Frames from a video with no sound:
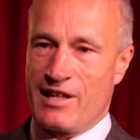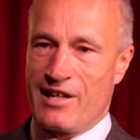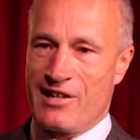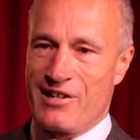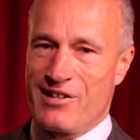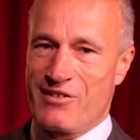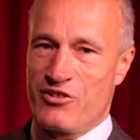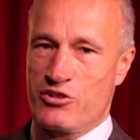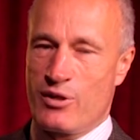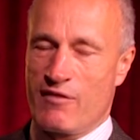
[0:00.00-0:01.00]

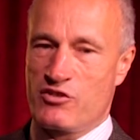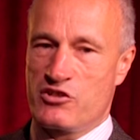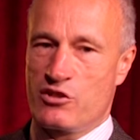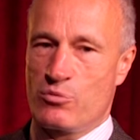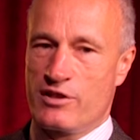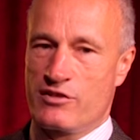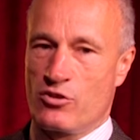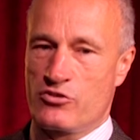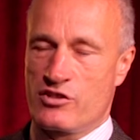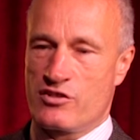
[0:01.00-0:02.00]
that you have to deal with
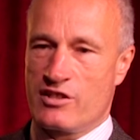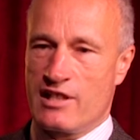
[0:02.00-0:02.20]
not just